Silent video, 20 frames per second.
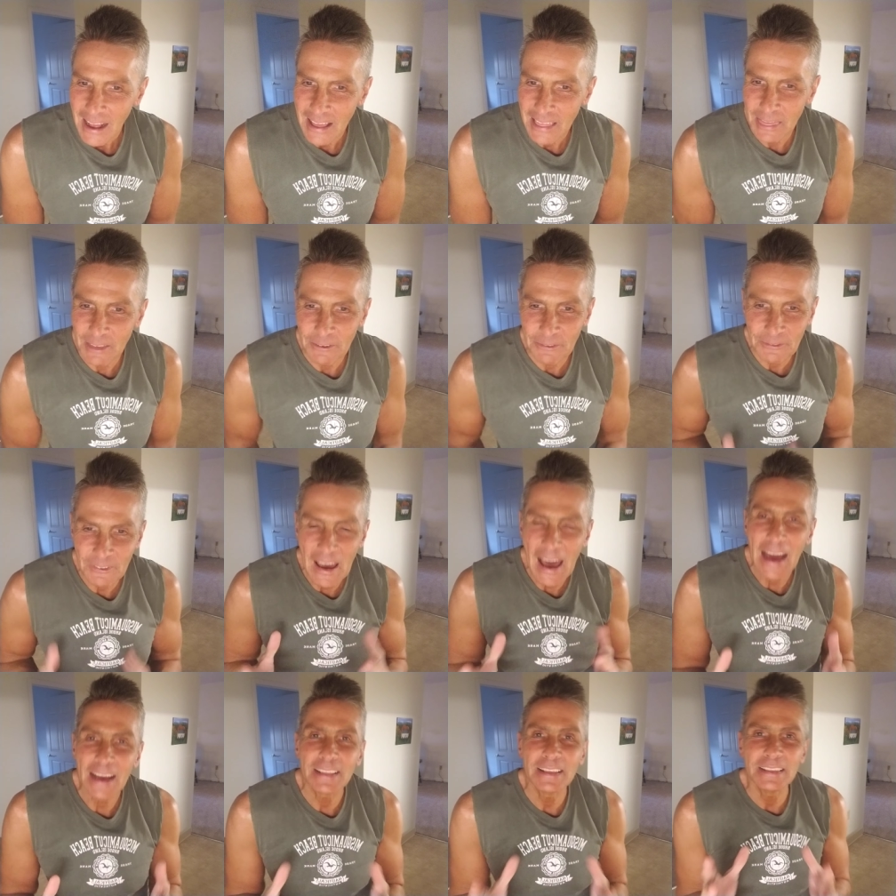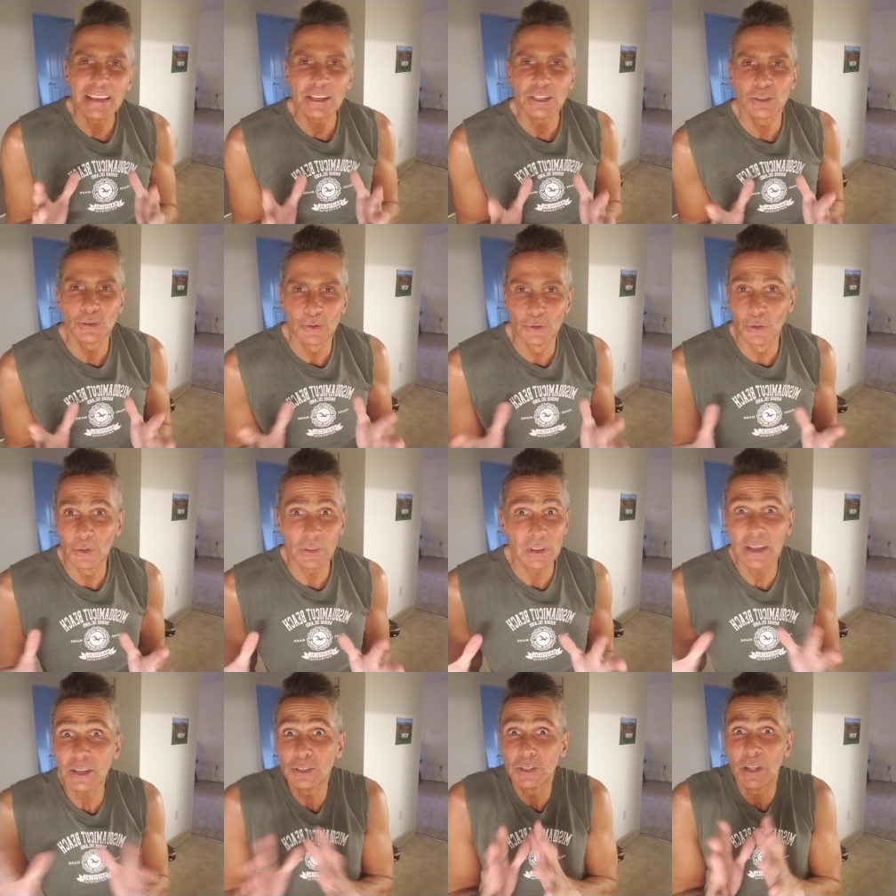The fact that they truly,
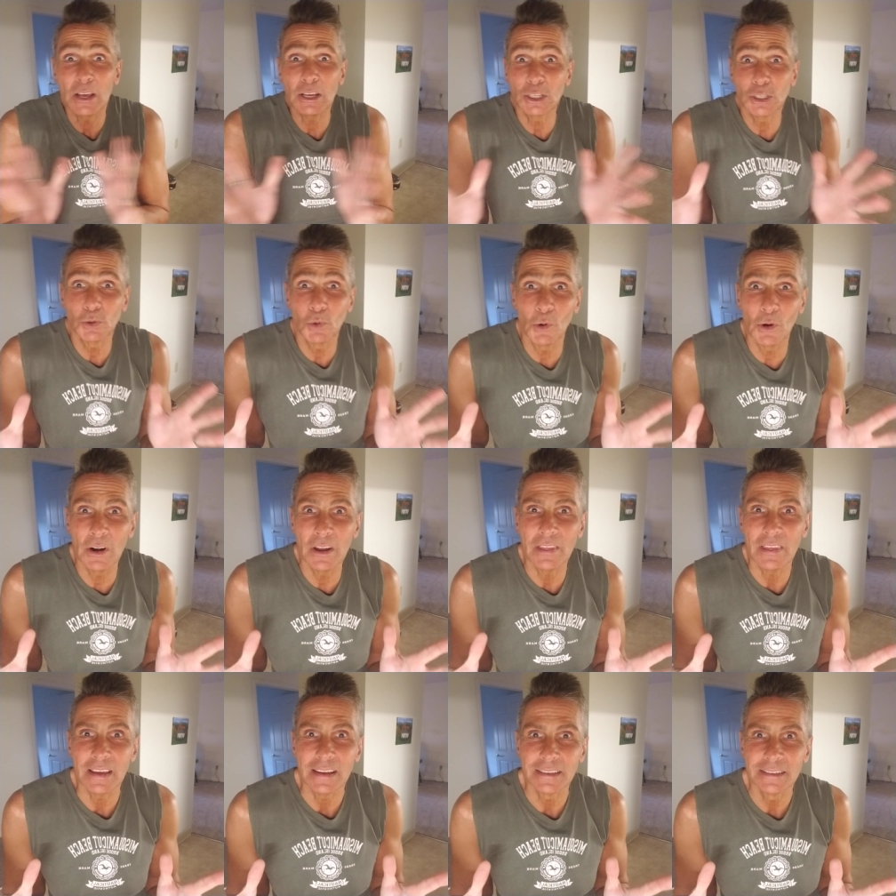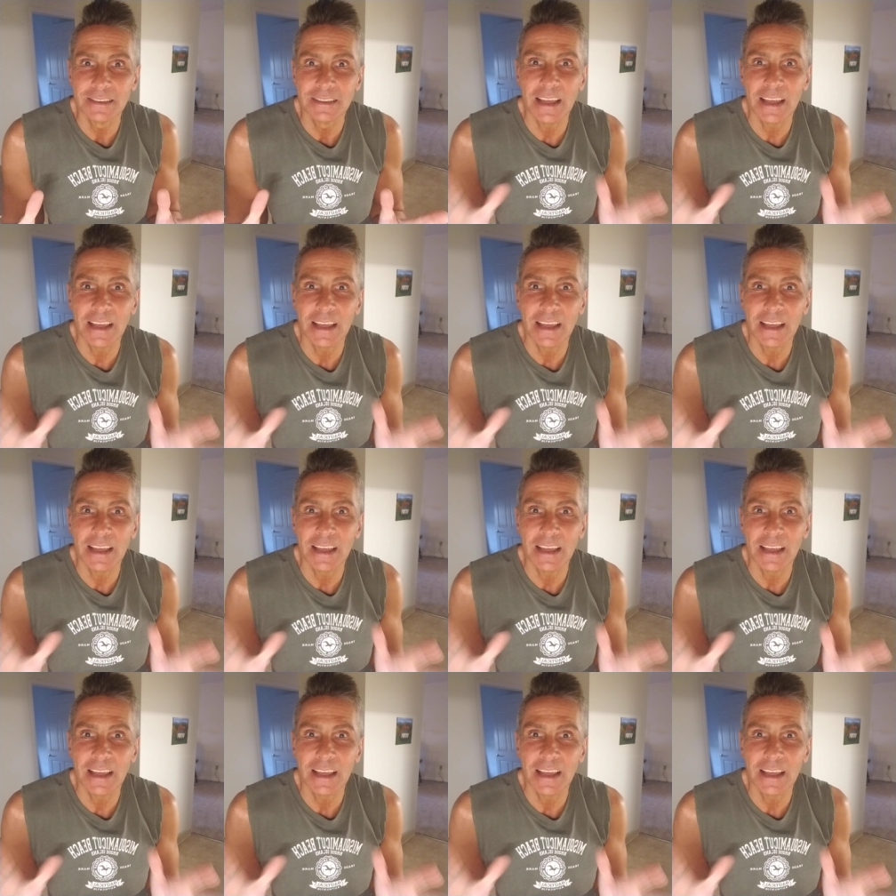they, they swore to this.